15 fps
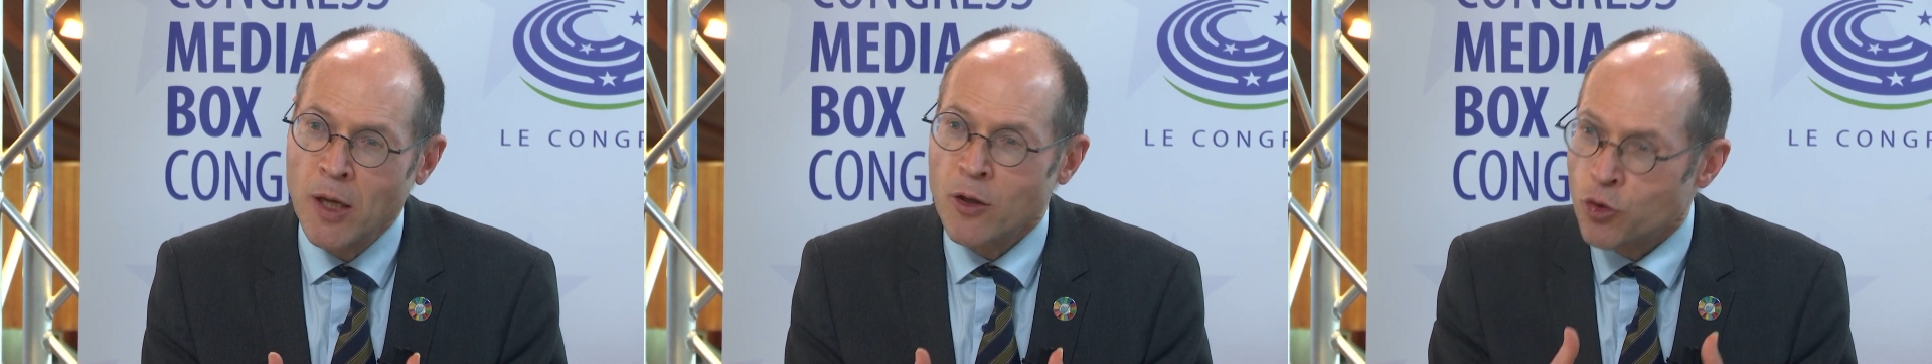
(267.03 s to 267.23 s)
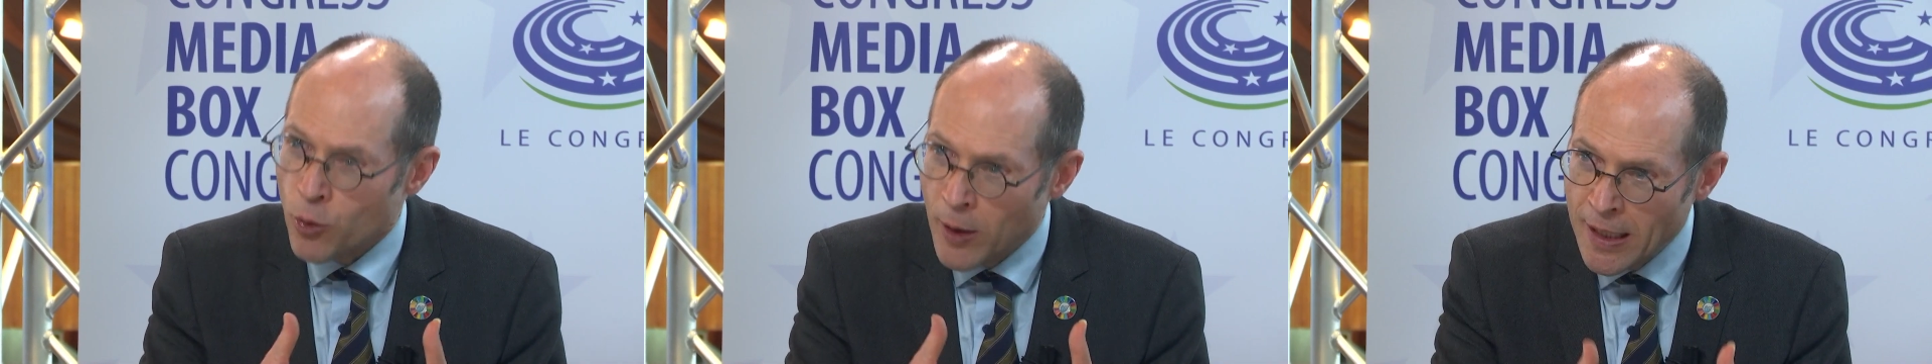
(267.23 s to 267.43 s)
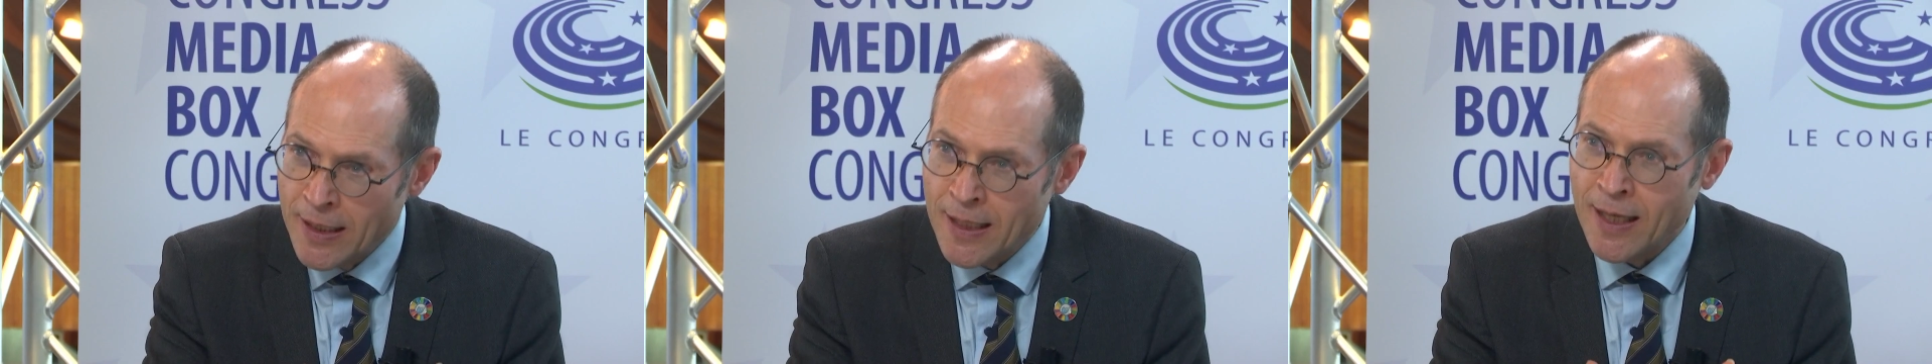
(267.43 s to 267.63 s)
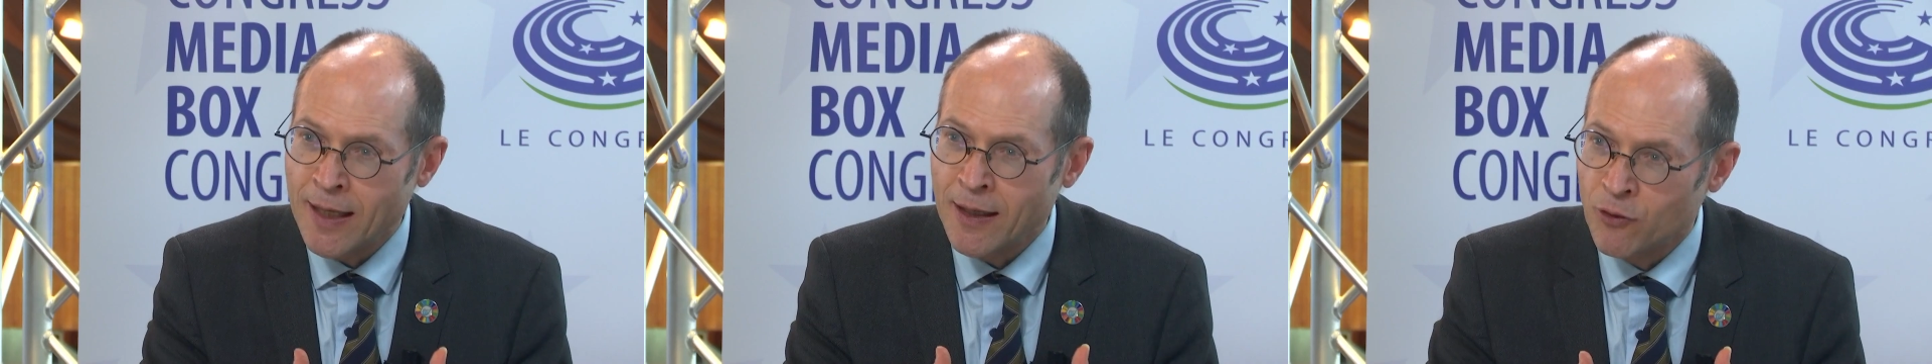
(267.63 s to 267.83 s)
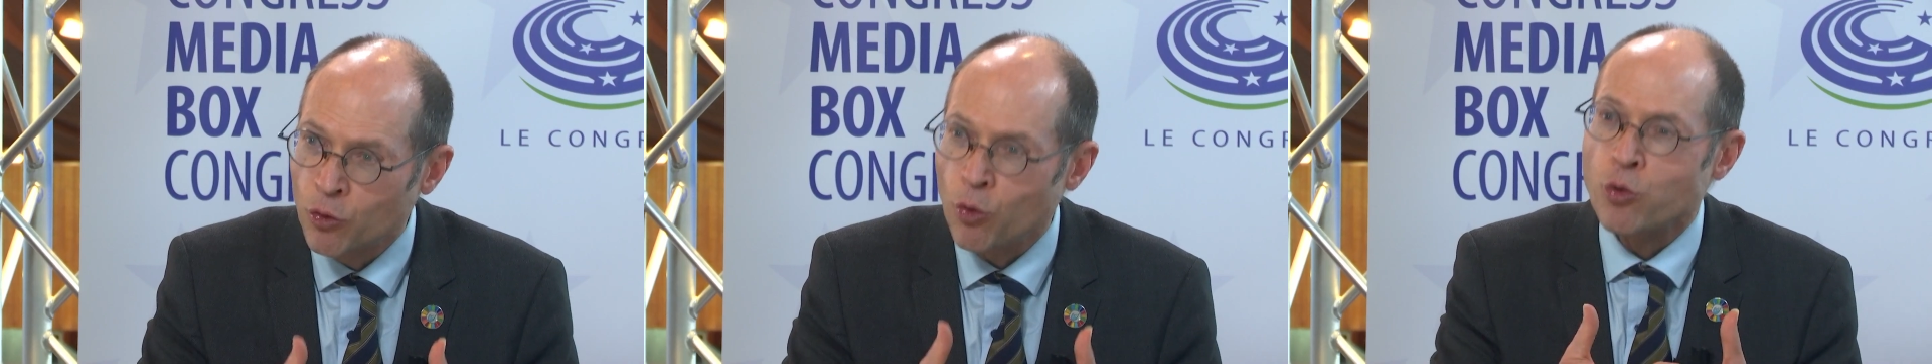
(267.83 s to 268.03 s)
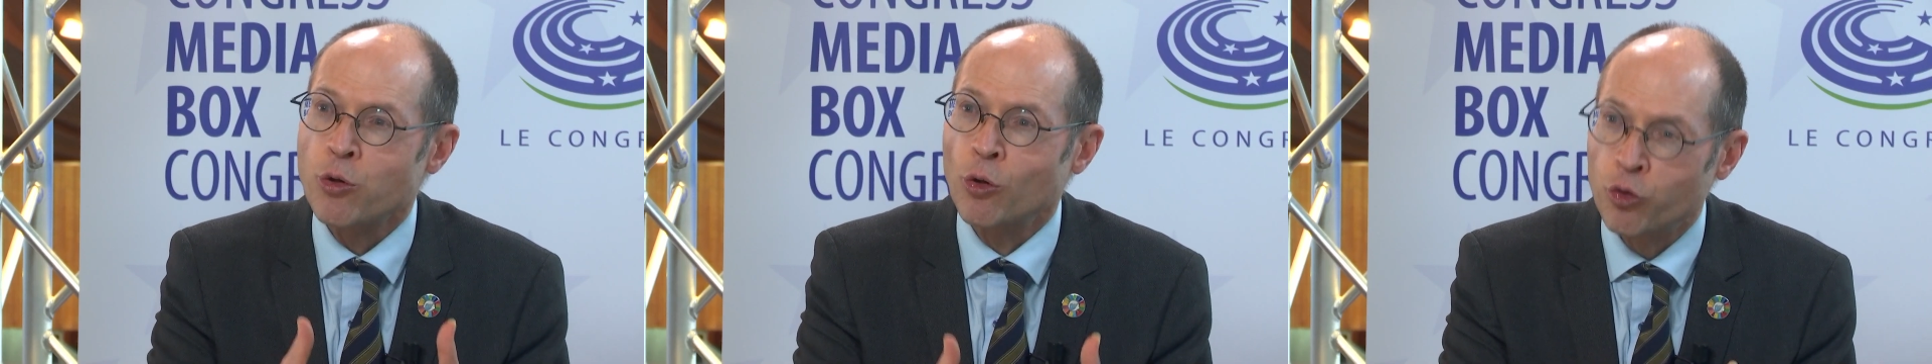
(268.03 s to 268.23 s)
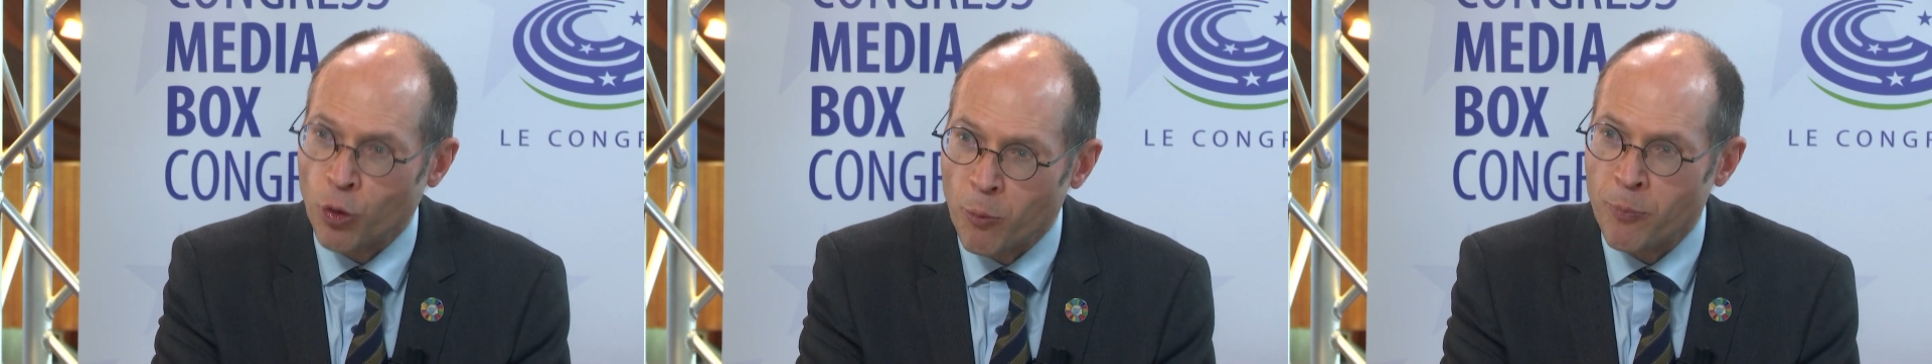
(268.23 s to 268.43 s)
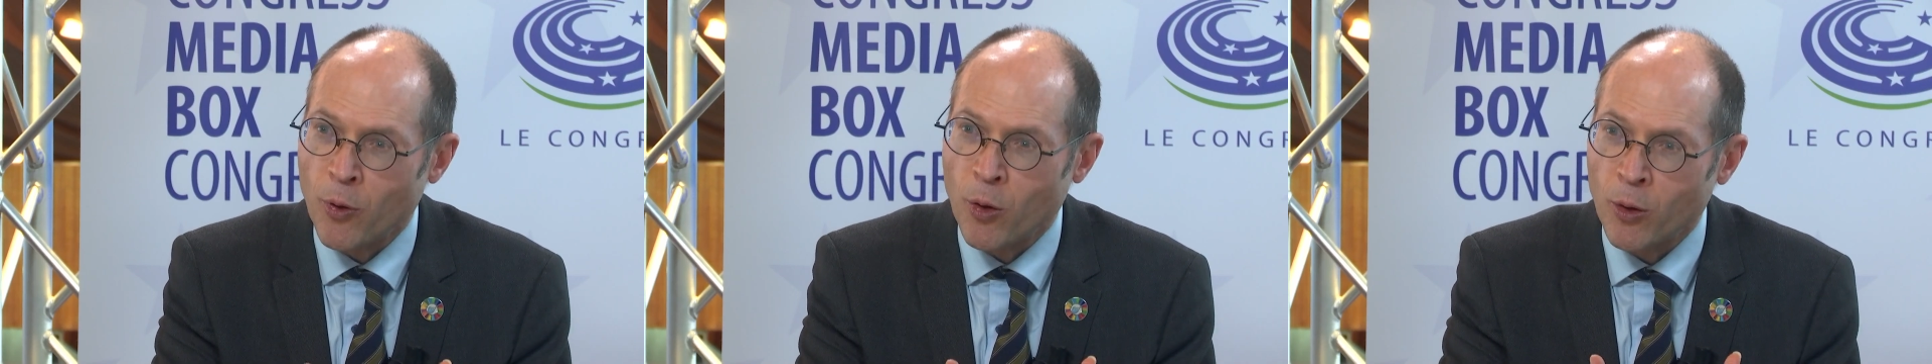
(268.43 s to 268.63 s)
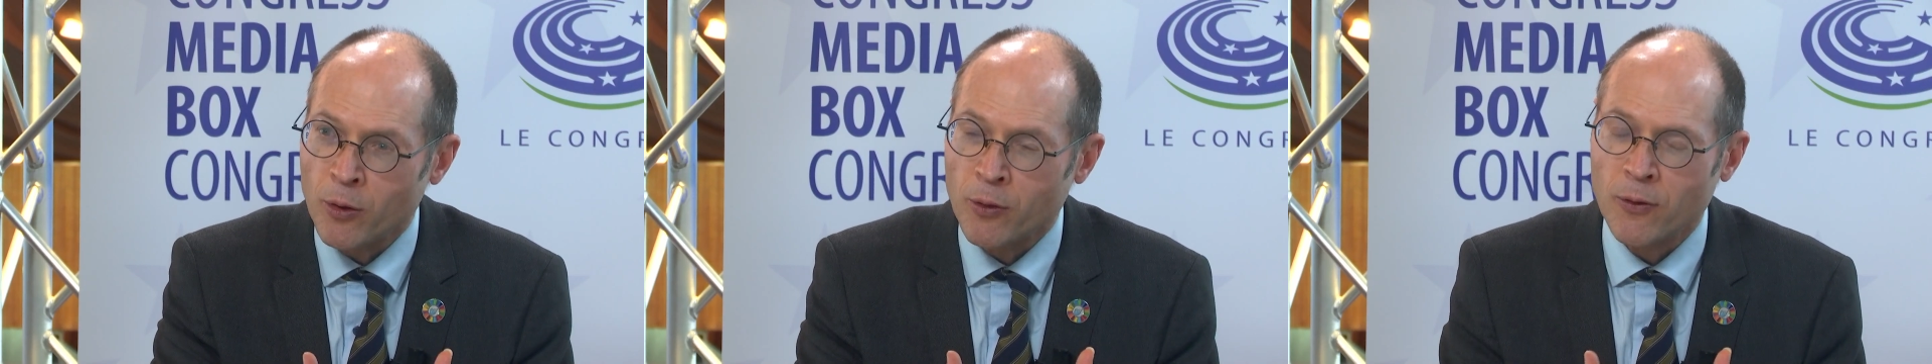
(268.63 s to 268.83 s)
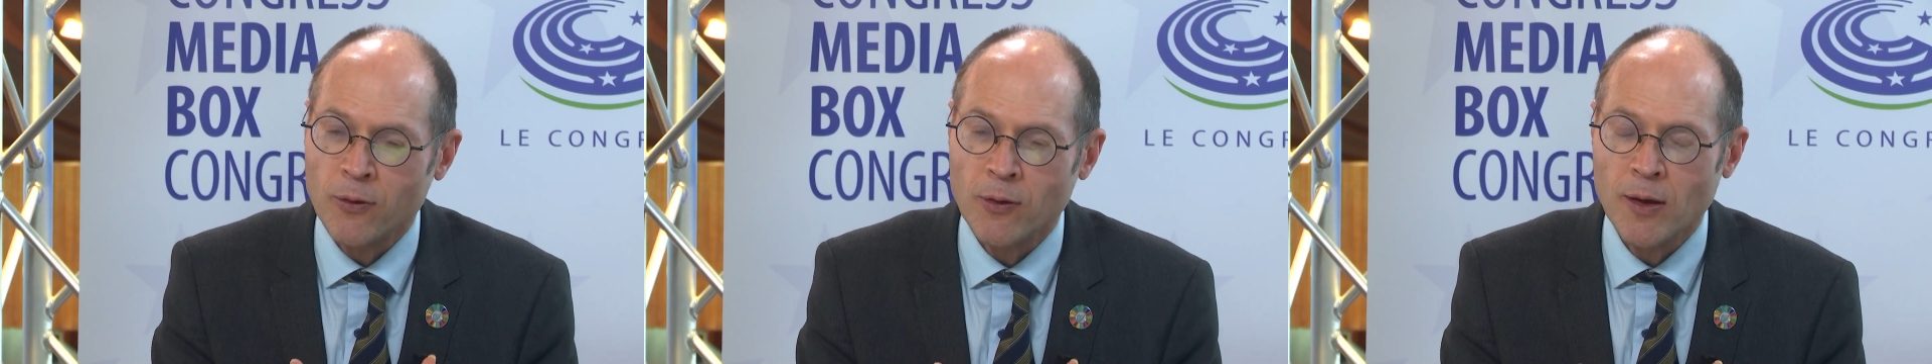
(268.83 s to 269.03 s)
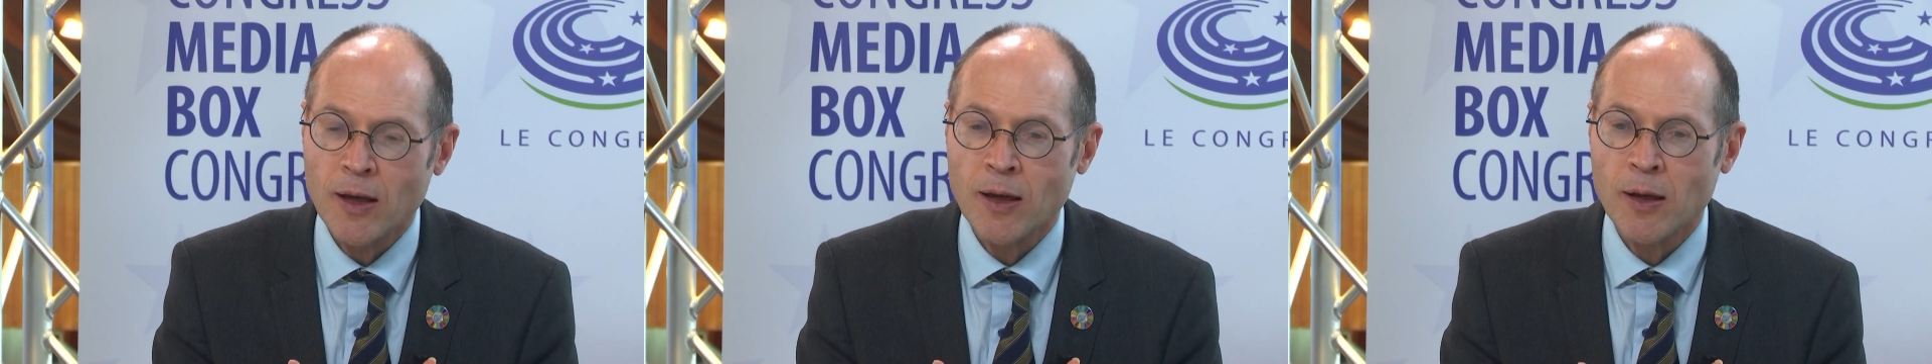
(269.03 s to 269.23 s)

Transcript: training, social support,